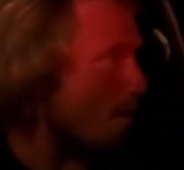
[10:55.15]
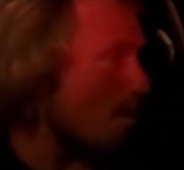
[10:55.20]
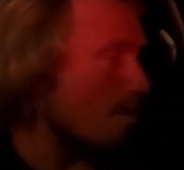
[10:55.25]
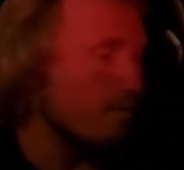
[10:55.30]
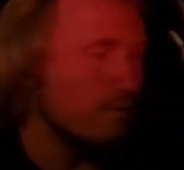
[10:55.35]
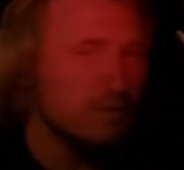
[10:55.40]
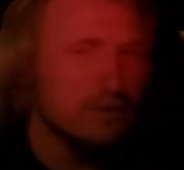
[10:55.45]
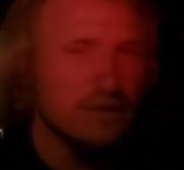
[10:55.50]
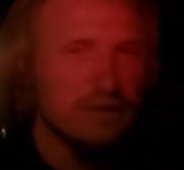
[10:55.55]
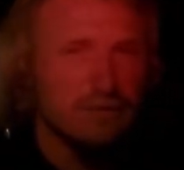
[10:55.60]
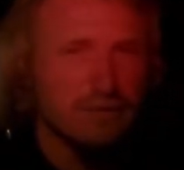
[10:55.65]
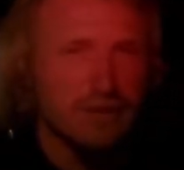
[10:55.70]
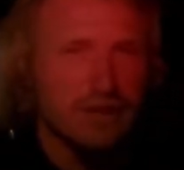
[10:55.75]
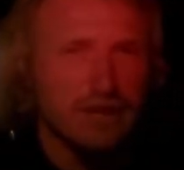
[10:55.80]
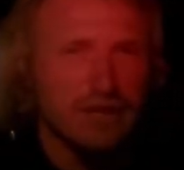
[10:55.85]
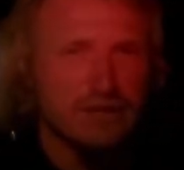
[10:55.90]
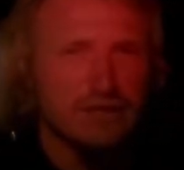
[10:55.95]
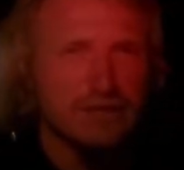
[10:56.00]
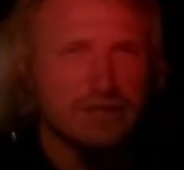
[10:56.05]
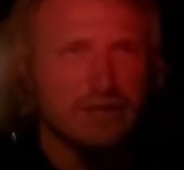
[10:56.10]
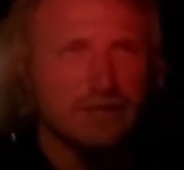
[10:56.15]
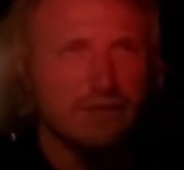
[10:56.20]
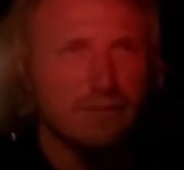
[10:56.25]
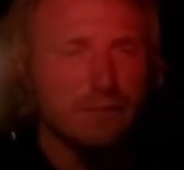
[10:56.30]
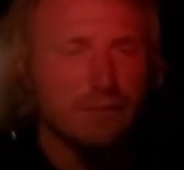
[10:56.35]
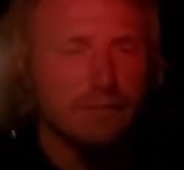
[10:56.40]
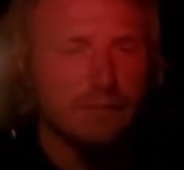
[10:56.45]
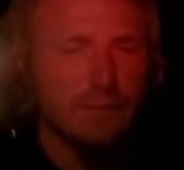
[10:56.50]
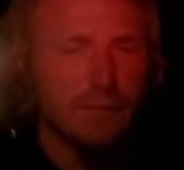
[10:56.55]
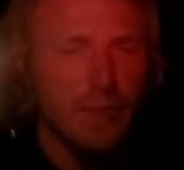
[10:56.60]
What's up, guys?
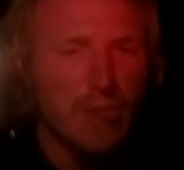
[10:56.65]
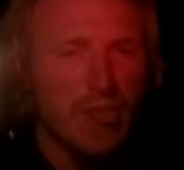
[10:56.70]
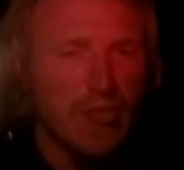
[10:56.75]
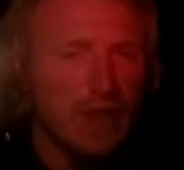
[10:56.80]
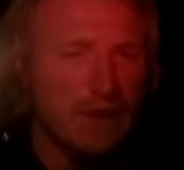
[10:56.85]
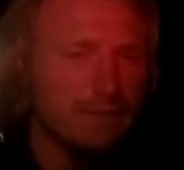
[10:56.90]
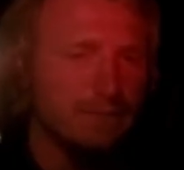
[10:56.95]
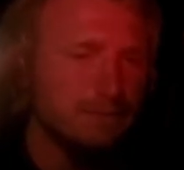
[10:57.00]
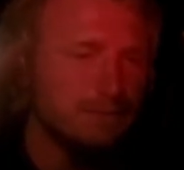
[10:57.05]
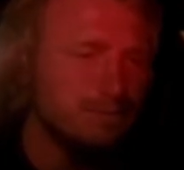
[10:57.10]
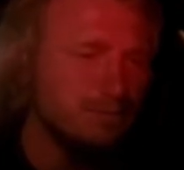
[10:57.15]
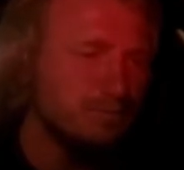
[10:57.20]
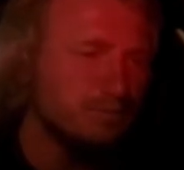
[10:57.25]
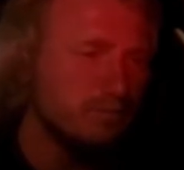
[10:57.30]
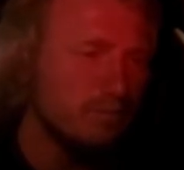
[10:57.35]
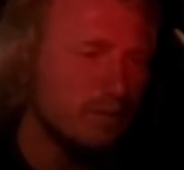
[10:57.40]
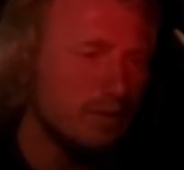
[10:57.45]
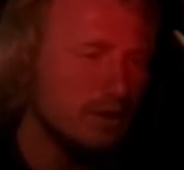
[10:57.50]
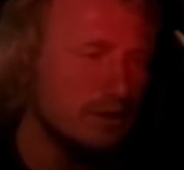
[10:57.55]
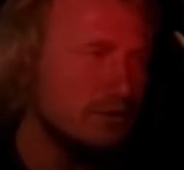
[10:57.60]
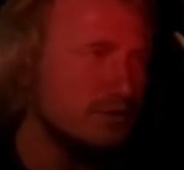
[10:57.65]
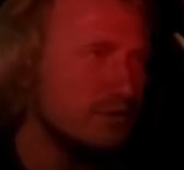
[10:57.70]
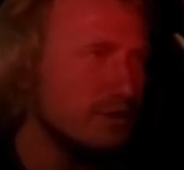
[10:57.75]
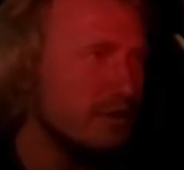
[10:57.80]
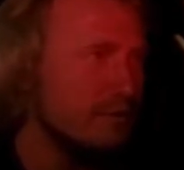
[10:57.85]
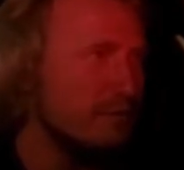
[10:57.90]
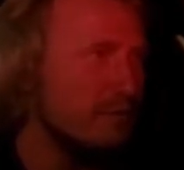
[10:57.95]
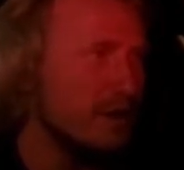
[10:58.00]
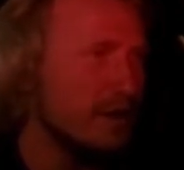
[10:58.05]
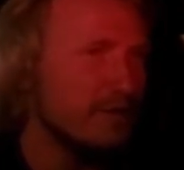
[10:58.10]

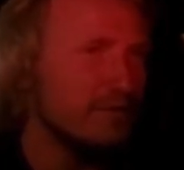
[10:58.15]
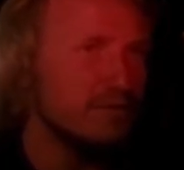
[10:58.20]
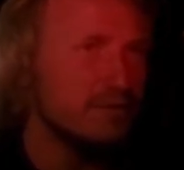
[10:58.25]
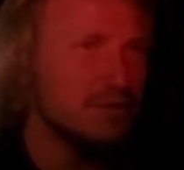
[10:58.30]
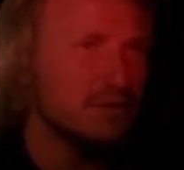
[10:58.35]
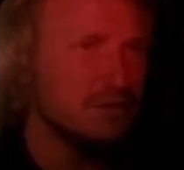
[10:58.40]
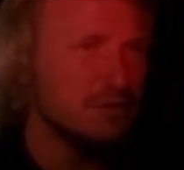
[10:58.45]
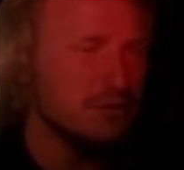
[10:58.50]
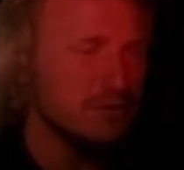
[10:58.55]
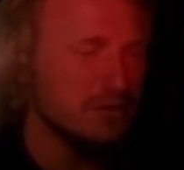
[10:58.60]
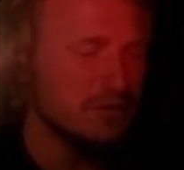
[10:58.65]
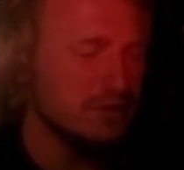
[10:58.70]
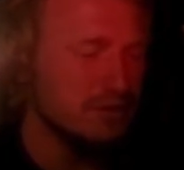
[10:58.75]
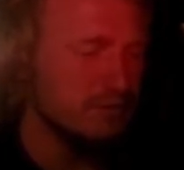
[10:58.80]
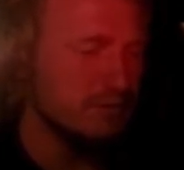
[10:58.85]
Driving back from Jordan's,